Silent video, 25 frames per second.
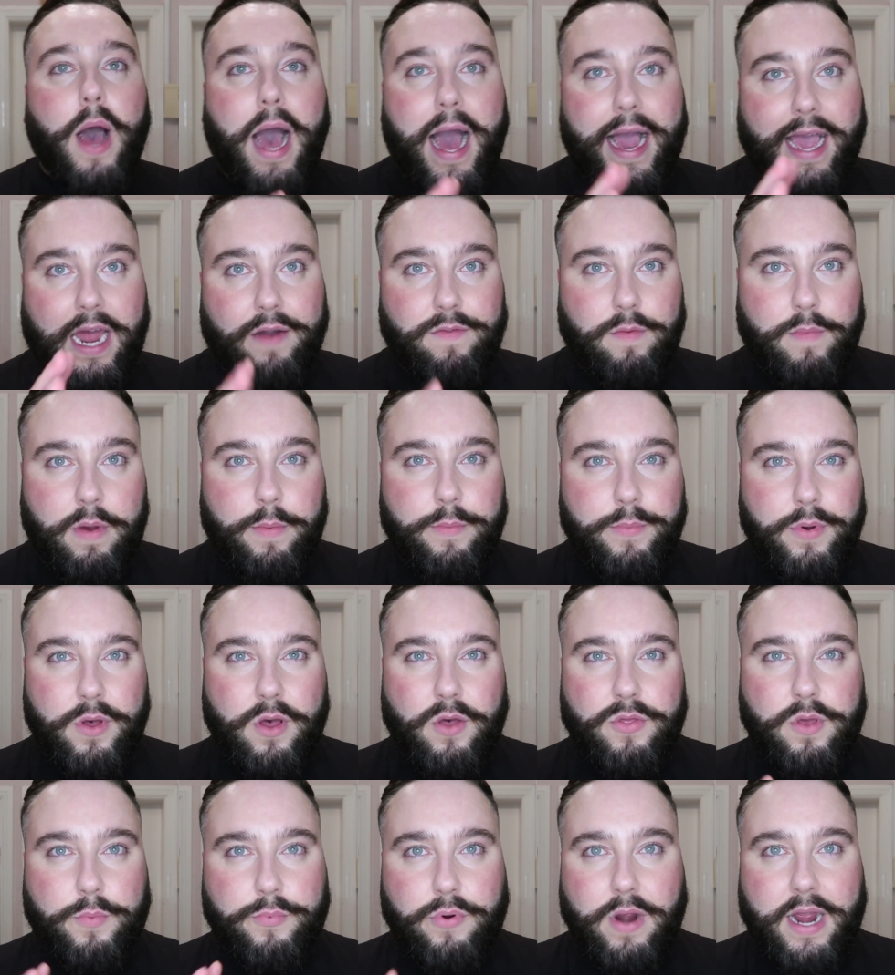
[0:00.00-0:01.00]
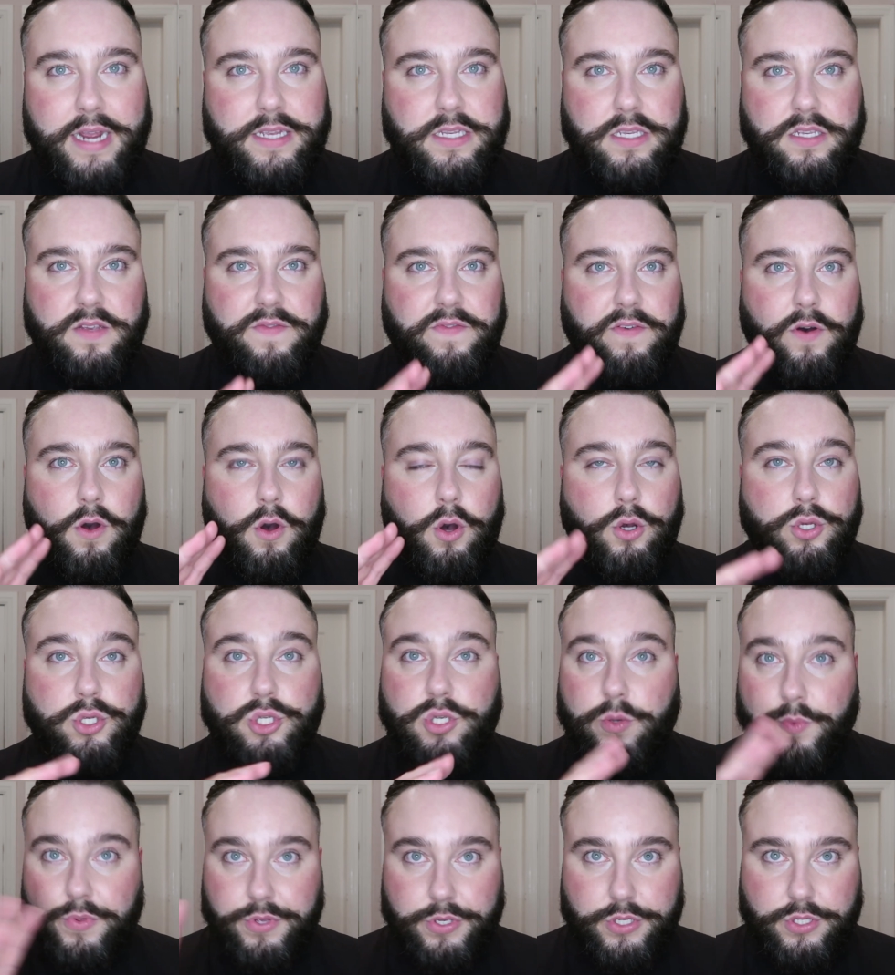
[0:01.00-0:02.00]
I can remember the prices for
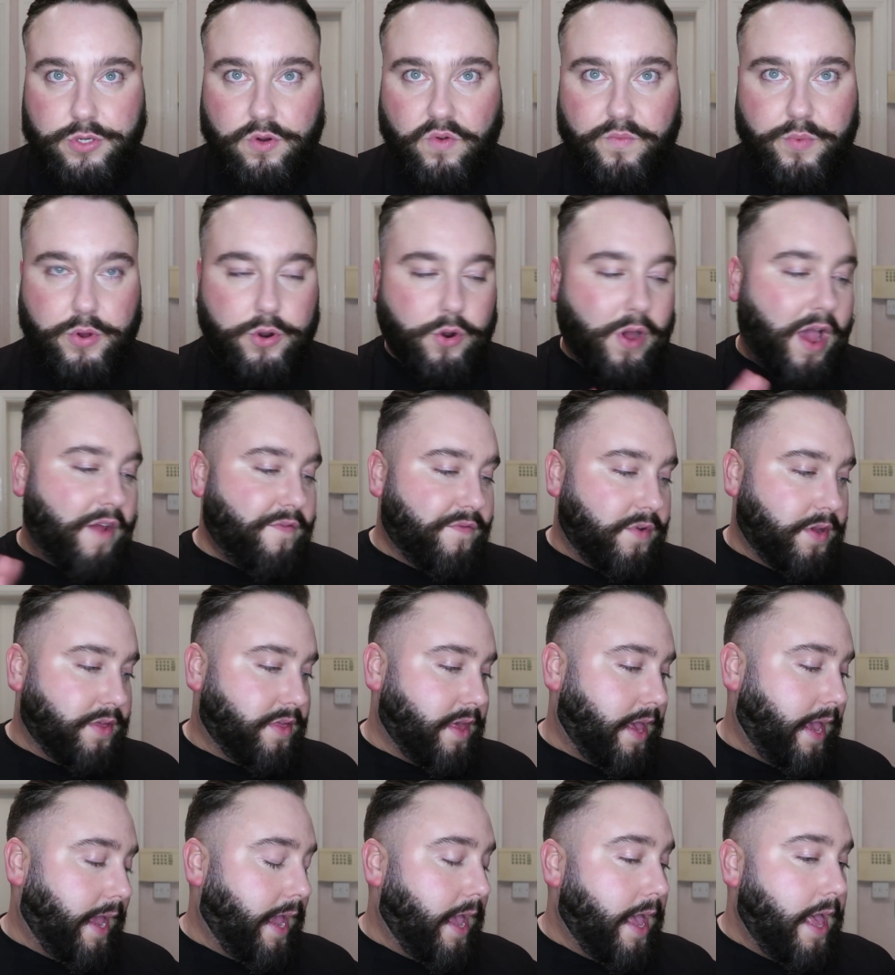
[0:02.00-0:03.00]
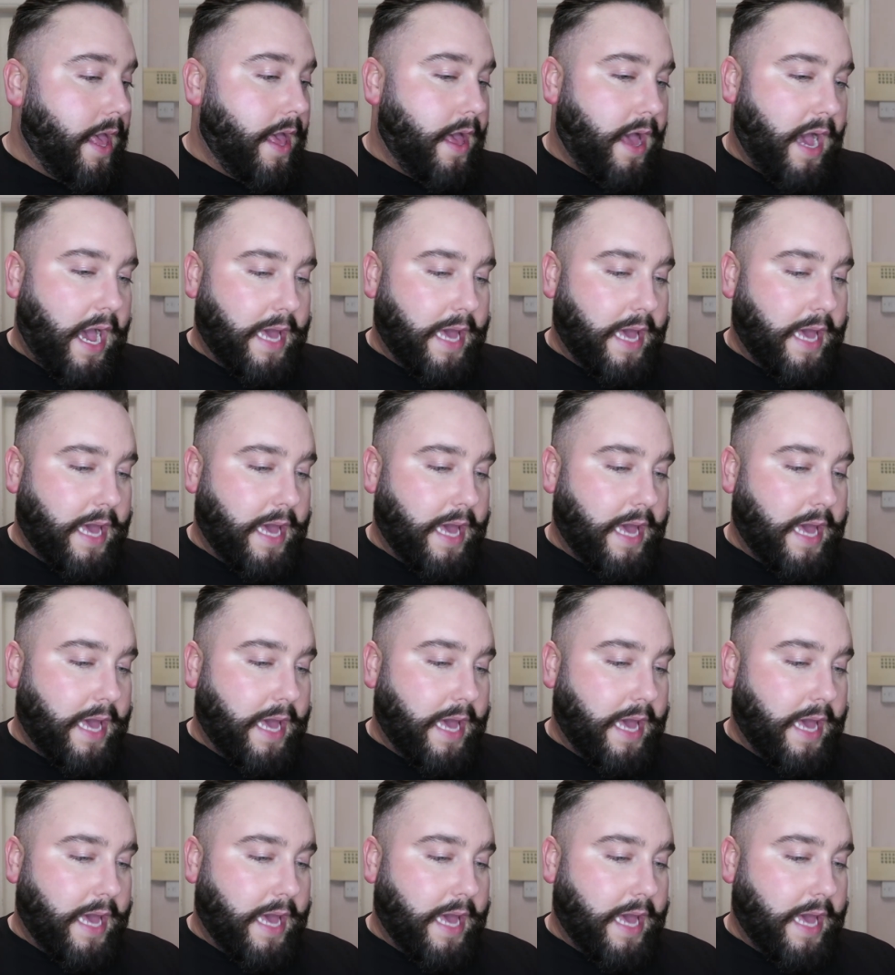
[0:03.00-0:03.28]
some of the stuff, but not everything.